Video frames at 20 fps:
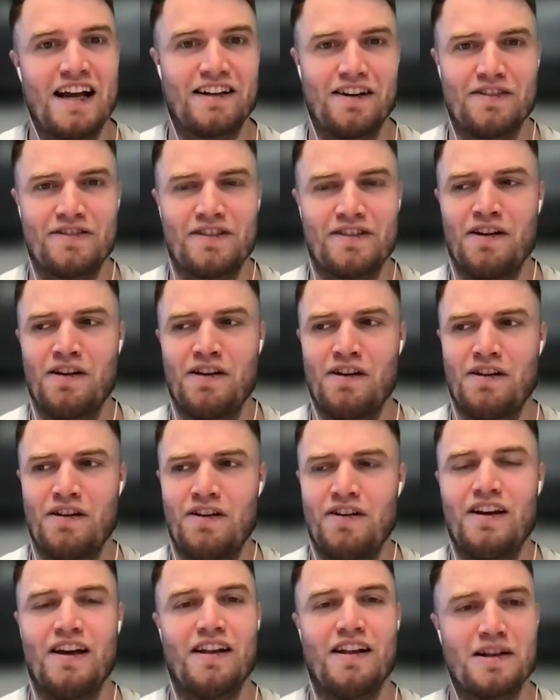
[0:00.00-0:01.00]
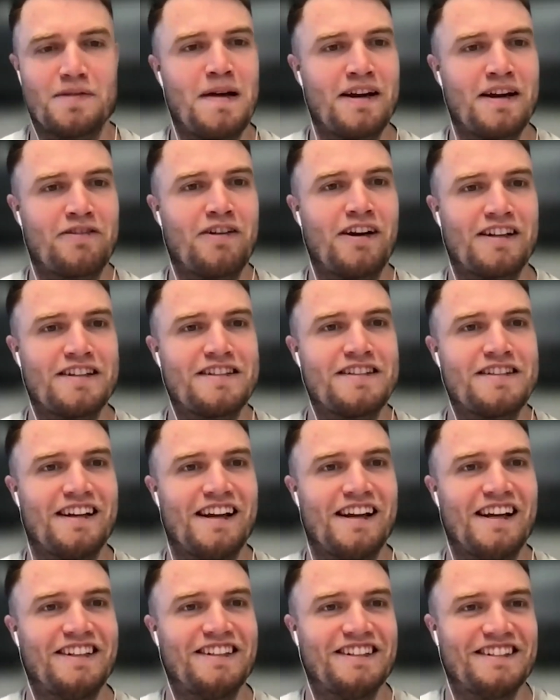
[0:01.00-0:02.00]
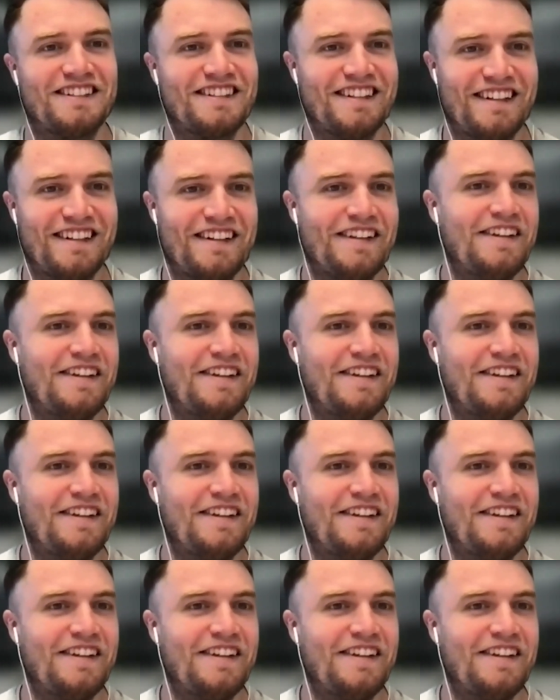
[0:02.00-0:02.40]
And I was like, oh yeah, it's bank reconciliations.